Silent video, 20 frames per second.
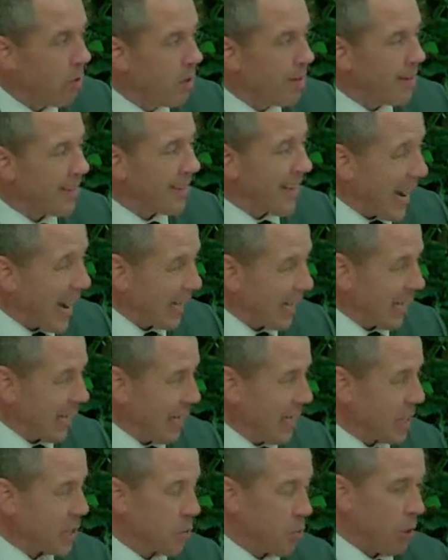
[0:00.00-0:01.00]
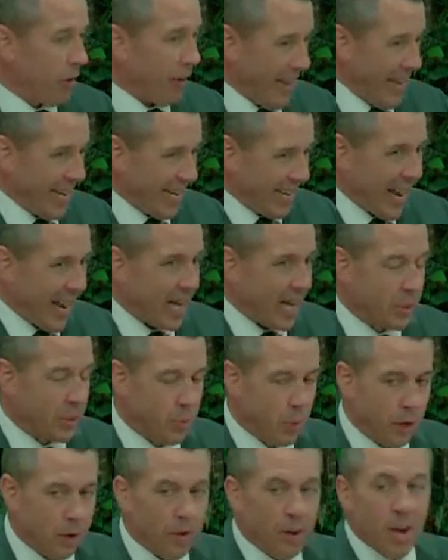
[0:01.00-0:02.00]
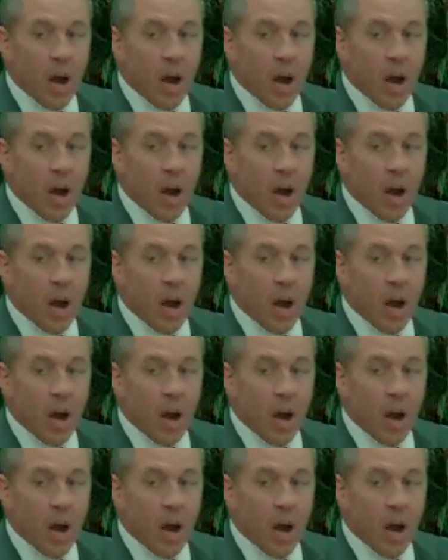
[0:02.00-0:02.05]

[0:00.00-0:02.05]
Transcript: godliness. We're in God's will.